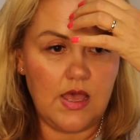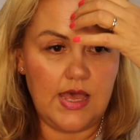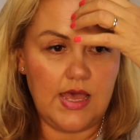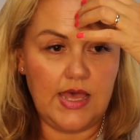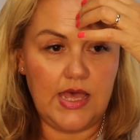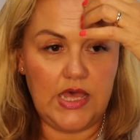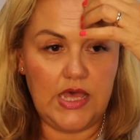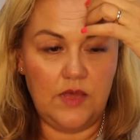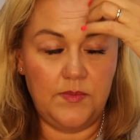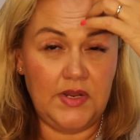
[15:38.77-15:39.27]

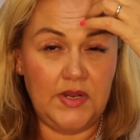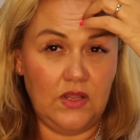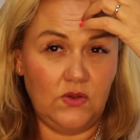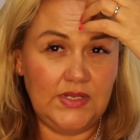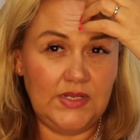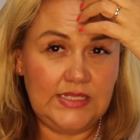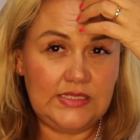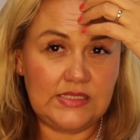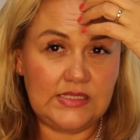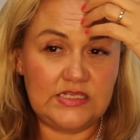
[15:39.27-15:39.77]
And I'll
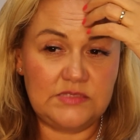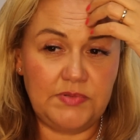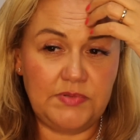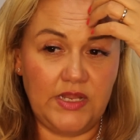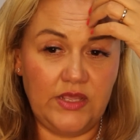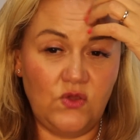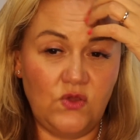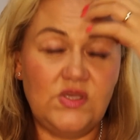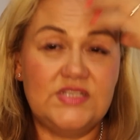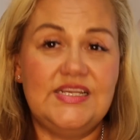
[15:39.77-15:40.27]
link these
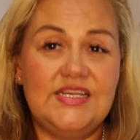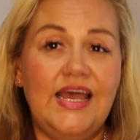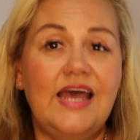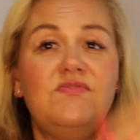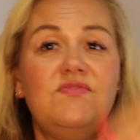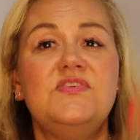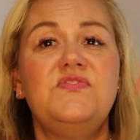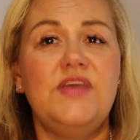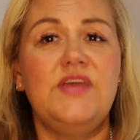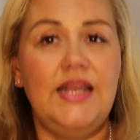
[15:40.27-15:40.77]
below because I
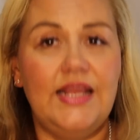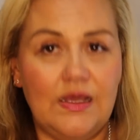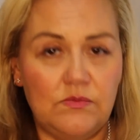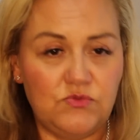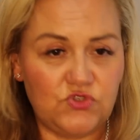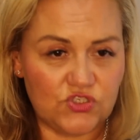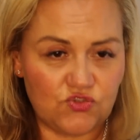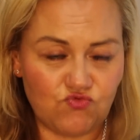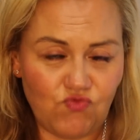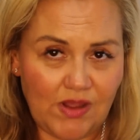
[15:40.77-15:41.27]
have a feeling
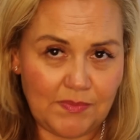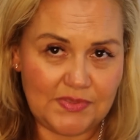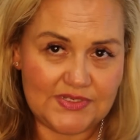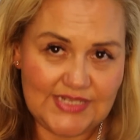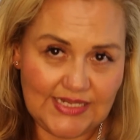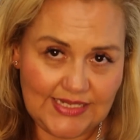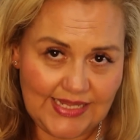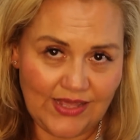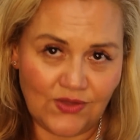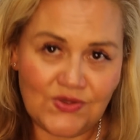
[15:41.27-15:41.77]
I'm just
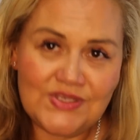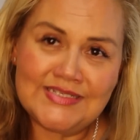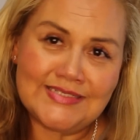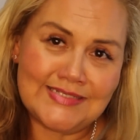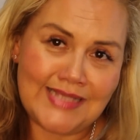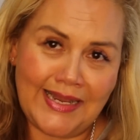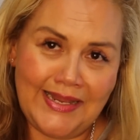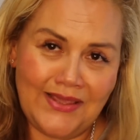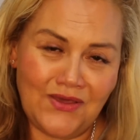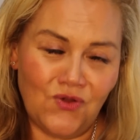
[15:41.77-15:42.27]
rabbiting now because
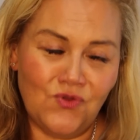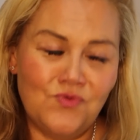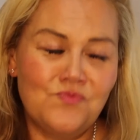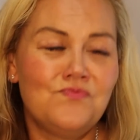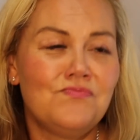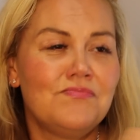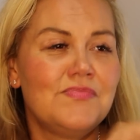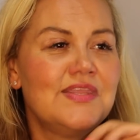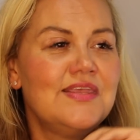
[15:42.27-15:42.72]
it's getting on.